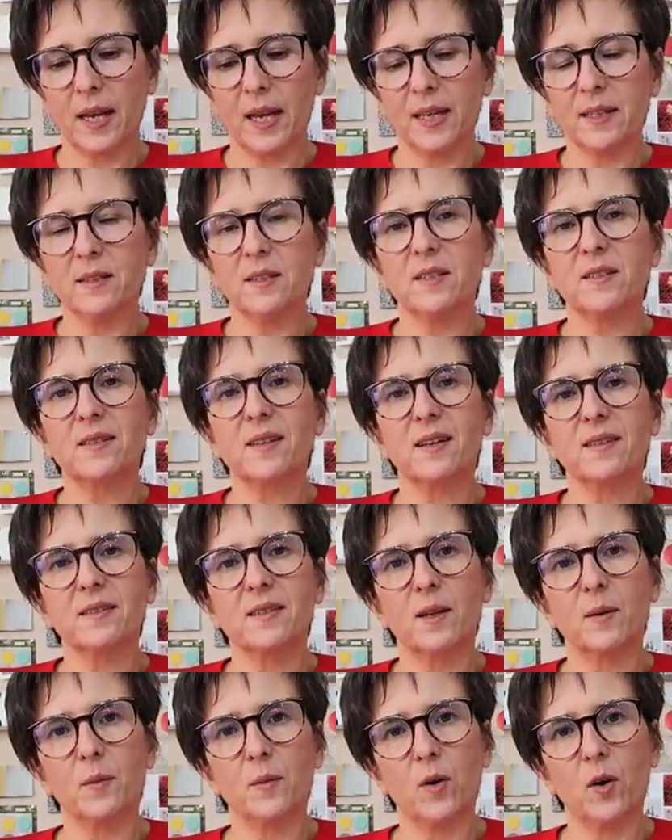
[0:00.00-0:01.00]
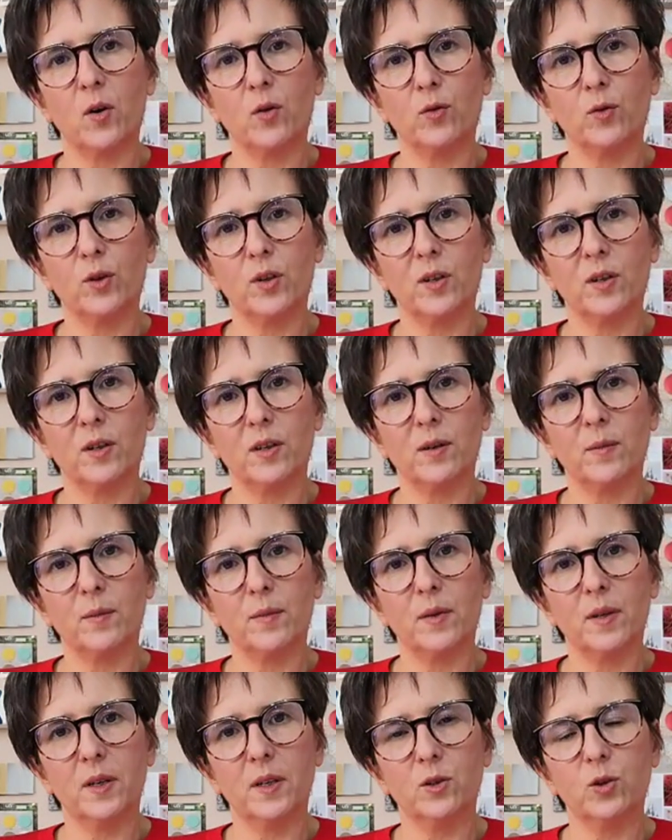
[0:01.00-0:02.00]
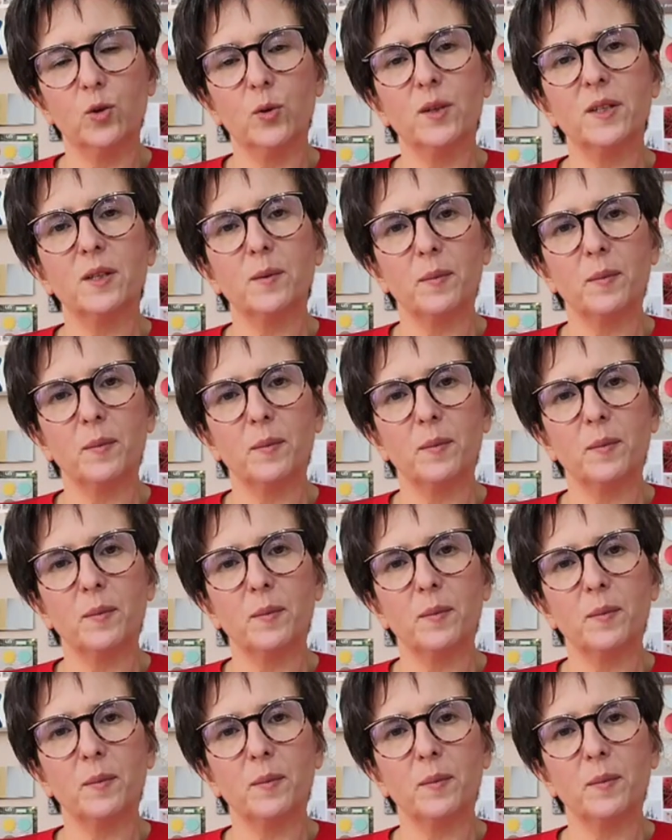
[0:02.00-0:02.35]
and discuss them on during